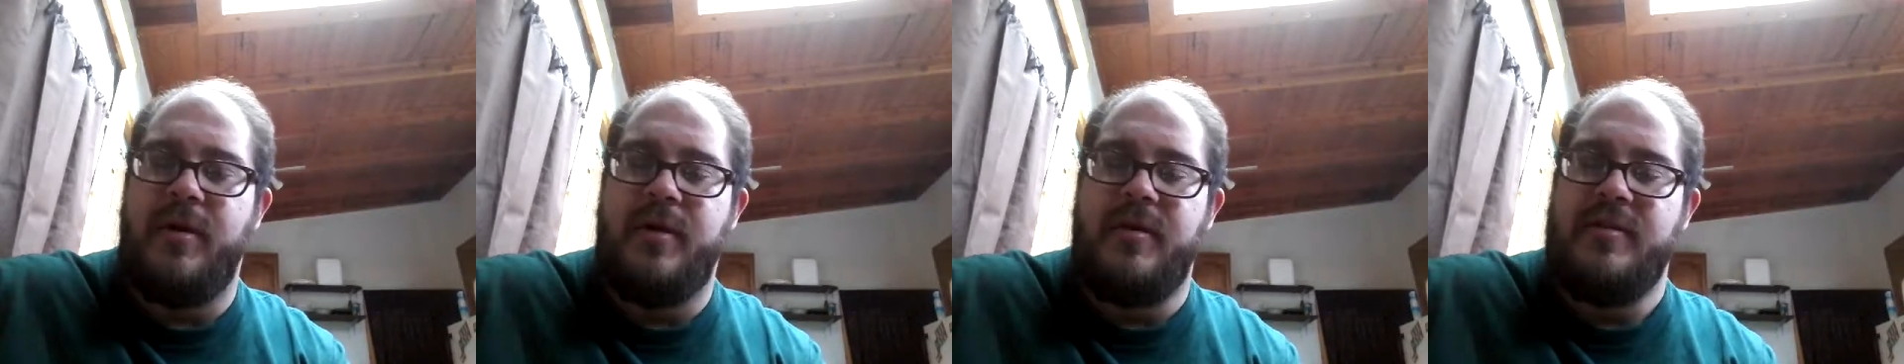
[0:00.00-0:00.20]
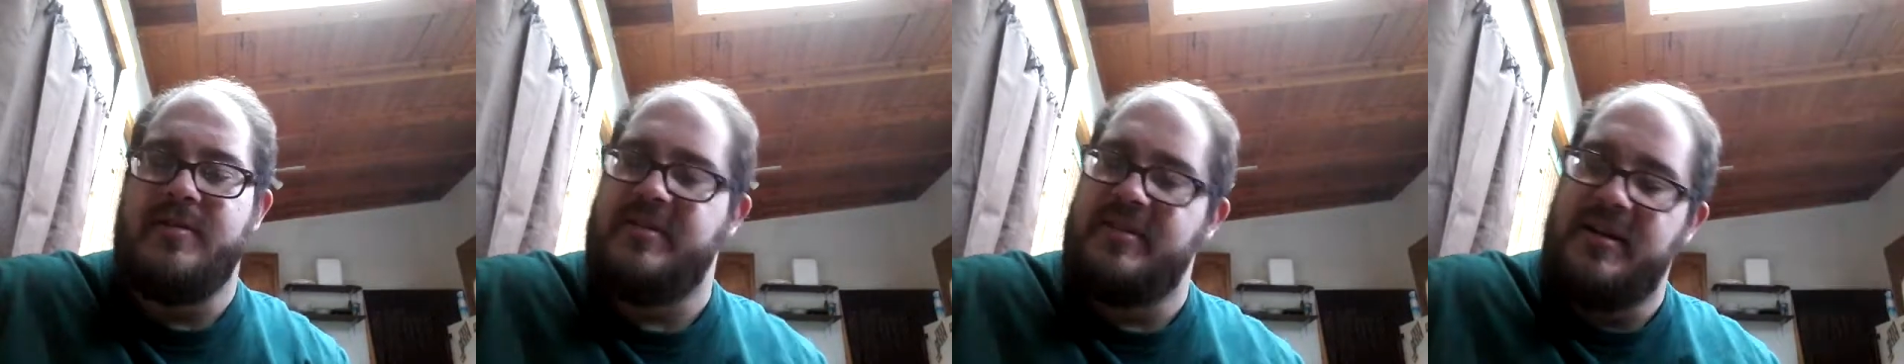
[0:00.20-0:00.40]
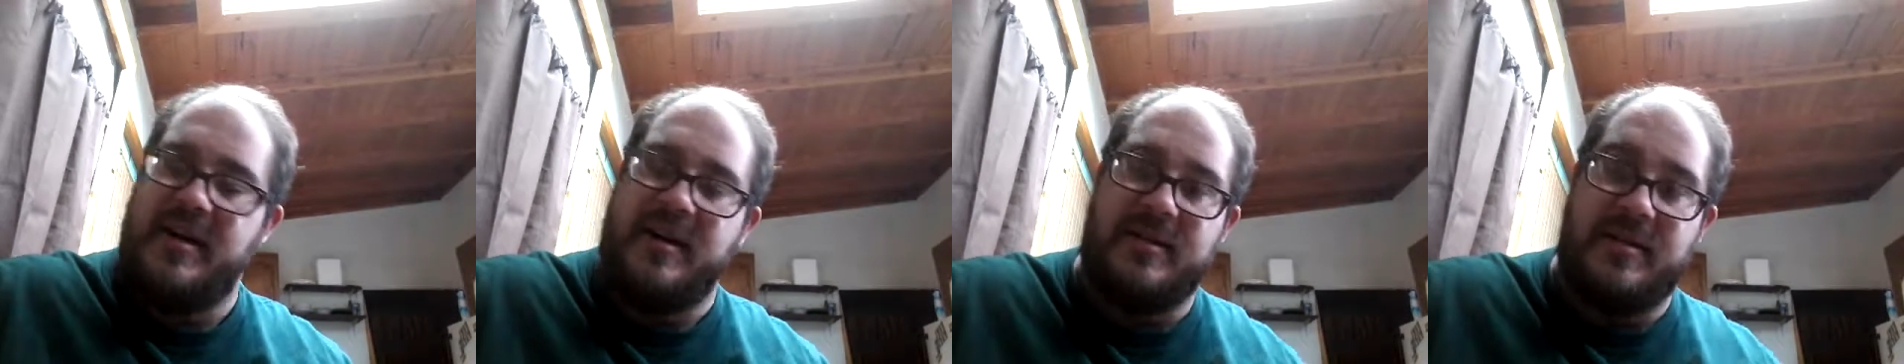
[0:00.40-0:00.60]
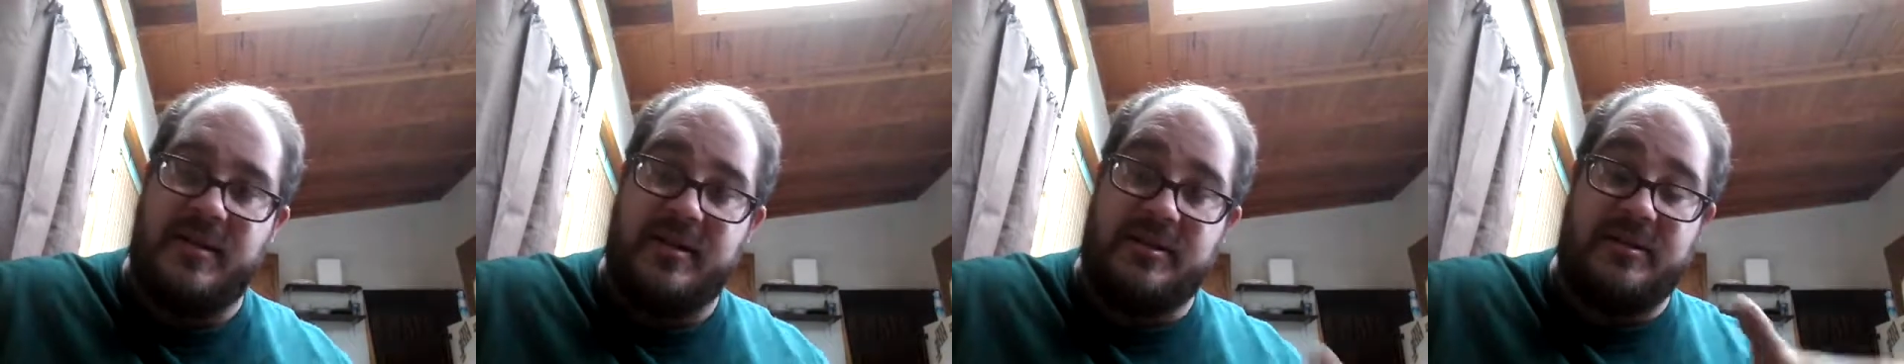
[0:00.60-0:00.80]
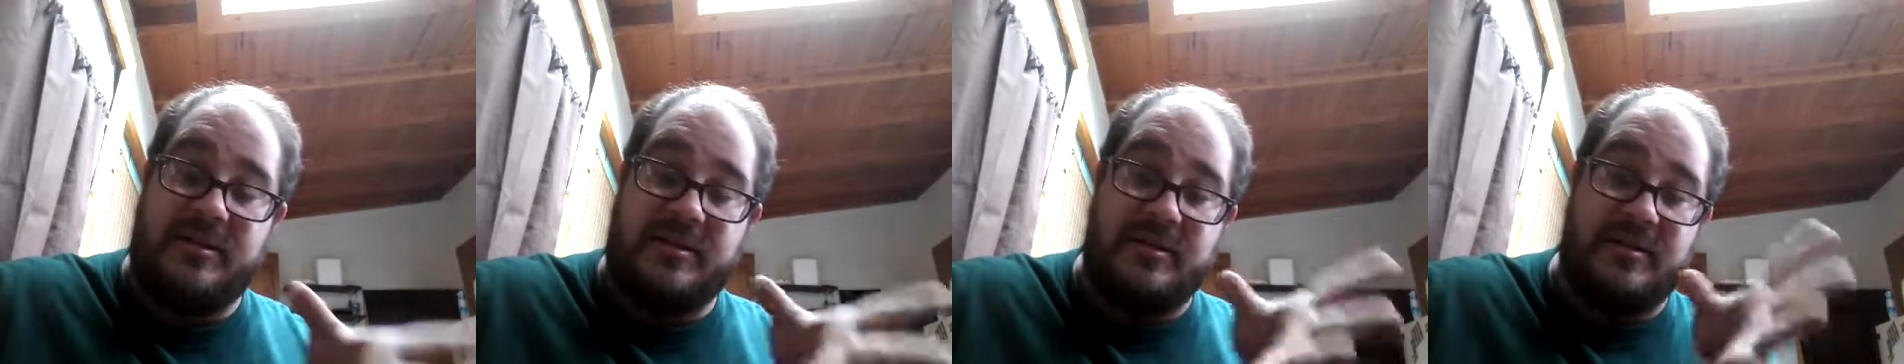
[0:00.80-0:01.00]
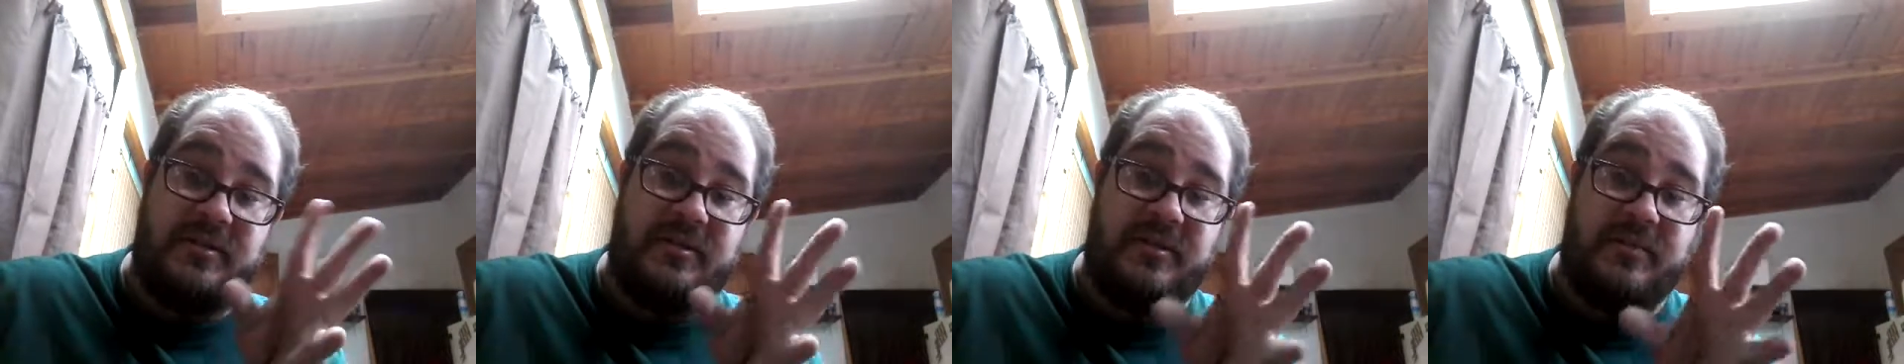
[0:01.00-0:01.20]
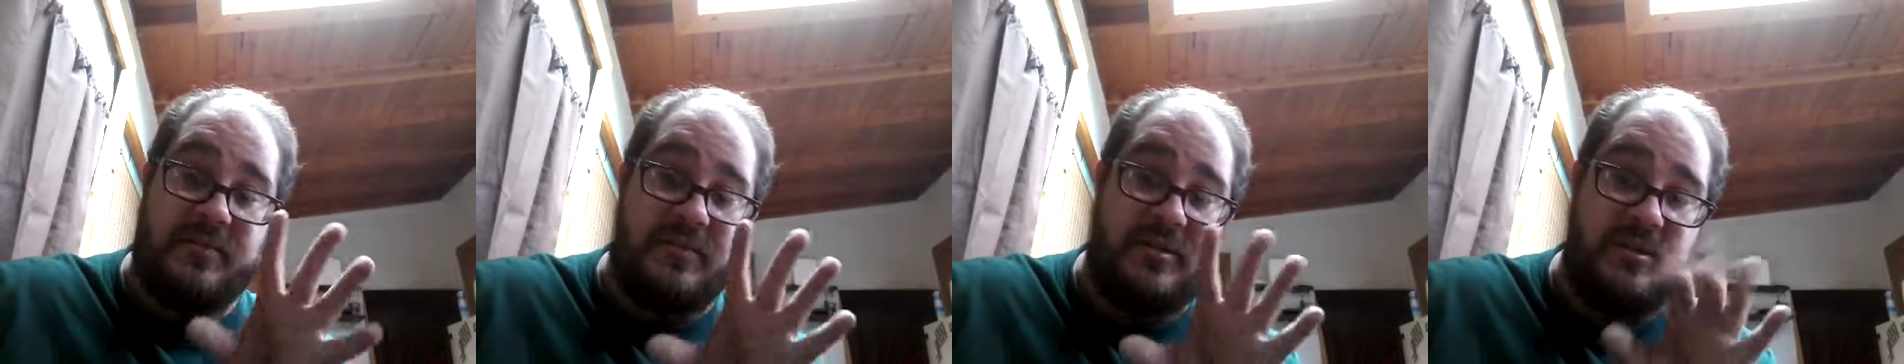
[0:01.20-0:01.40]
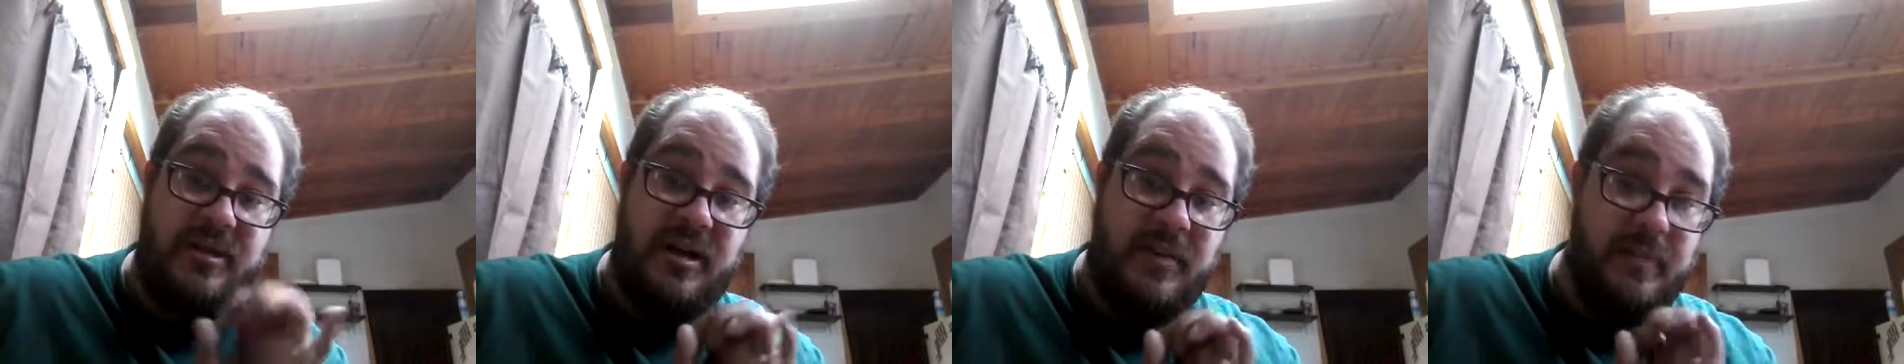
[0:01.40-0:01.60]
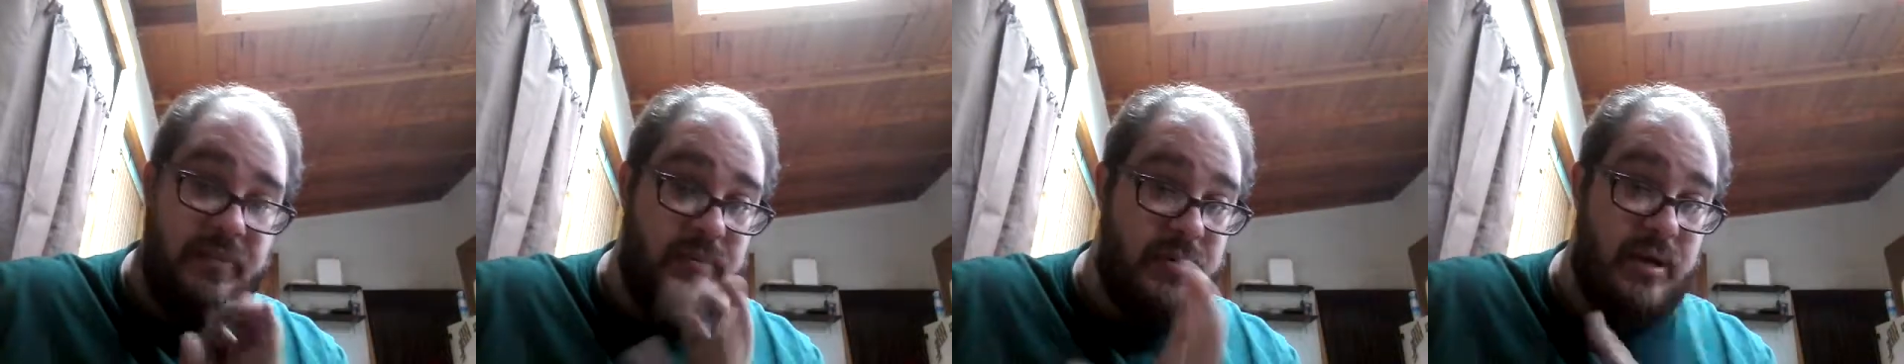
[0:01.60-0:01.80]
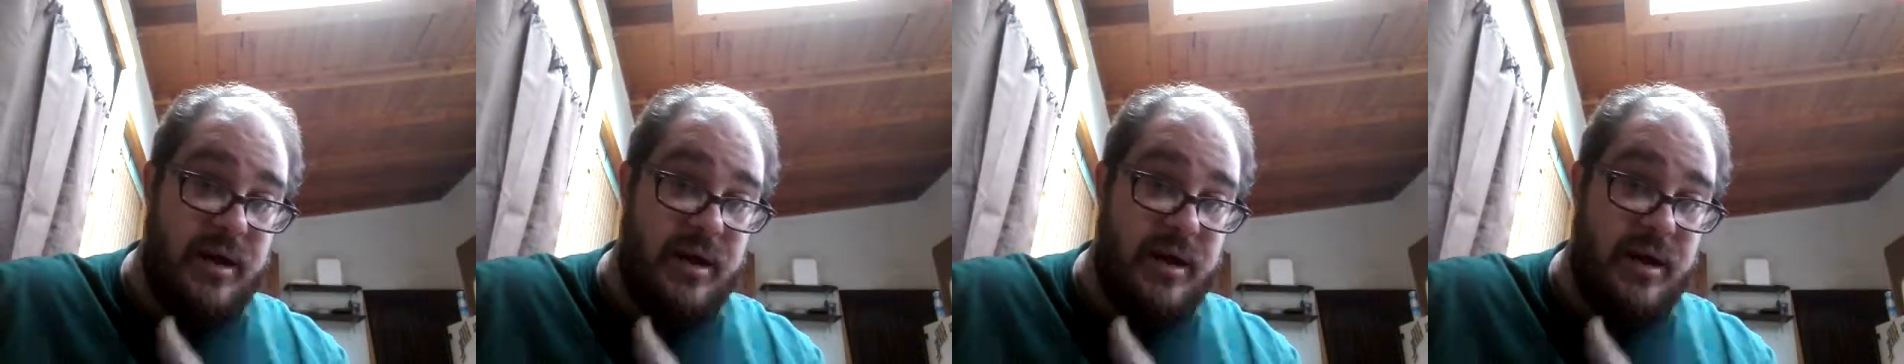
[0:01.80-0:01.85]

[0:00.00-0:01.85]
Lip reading: You're just like, this is some deep